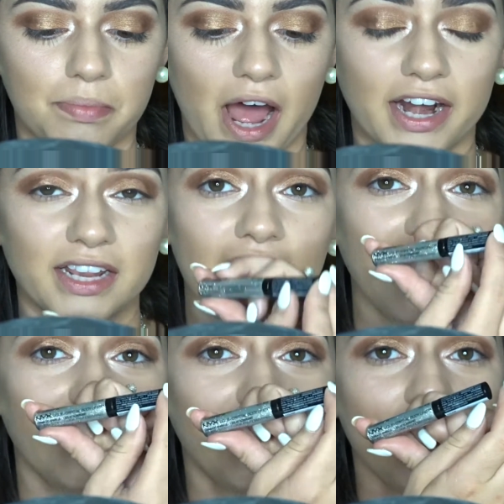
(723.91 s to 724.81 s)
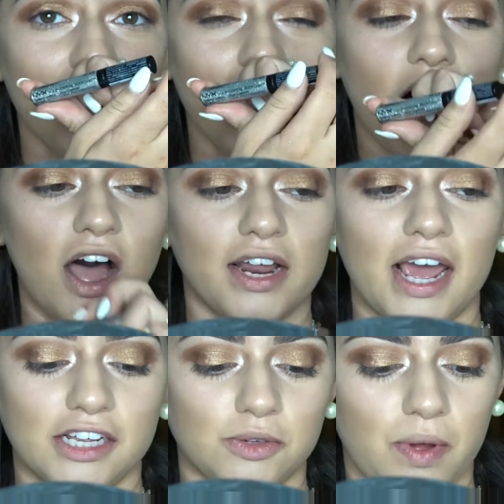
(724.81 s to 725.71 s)
Body Liner on
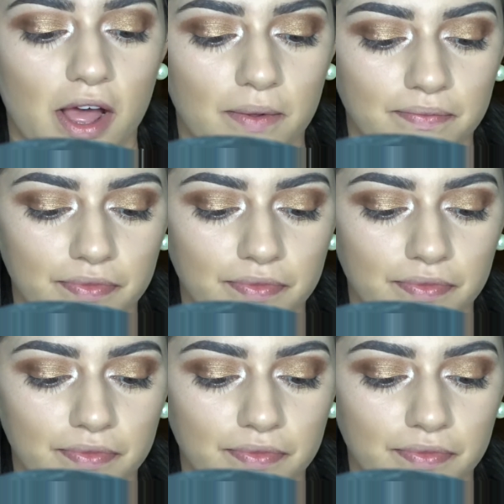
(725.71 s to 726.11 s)
as well.